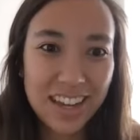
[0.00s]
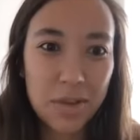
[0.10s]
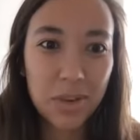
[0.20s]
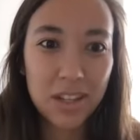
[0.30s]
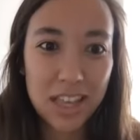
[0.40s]

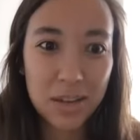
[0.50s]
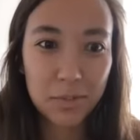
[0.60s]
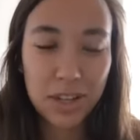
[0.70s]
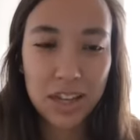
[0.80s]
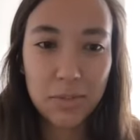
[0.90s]
because they can
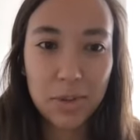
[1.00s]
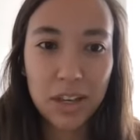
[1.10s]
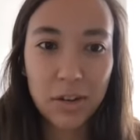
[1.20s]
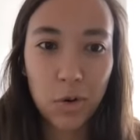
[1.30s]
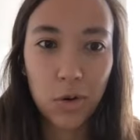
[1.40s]
play a
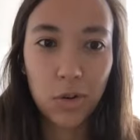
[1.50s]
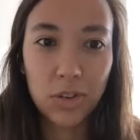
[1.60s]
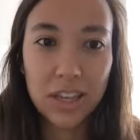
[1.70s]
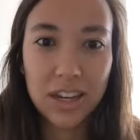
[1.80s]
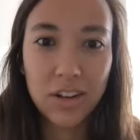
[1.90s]
big role
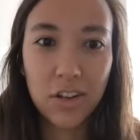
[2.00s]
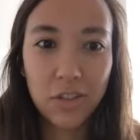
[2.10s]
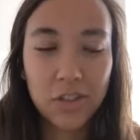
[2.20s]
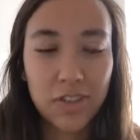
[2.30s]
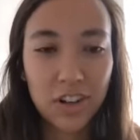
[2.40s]
in all
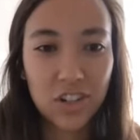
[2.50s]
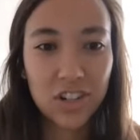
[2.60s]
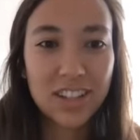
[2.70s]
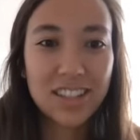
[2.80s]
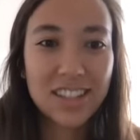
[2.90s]
those
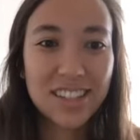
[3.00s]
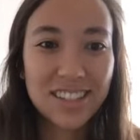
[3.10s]
functions.